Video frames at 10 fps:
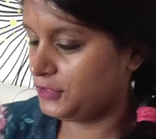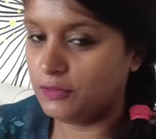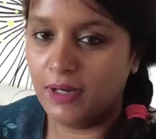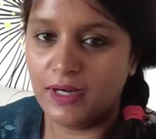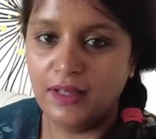
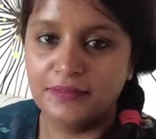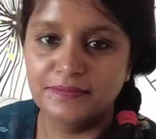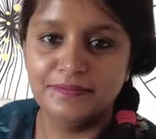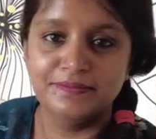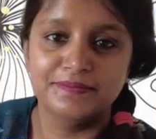Sirmana,
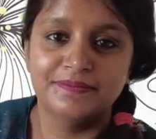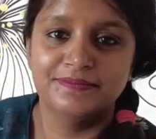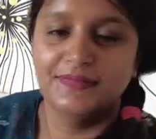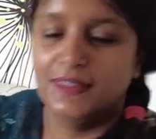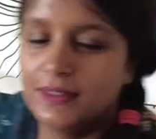
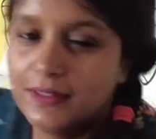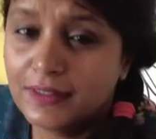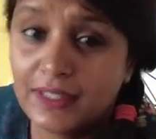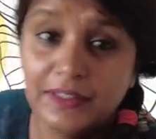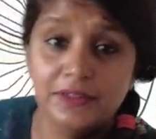
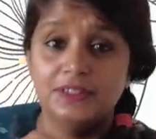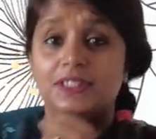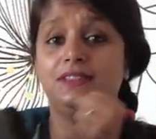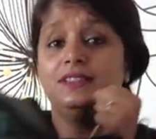can you see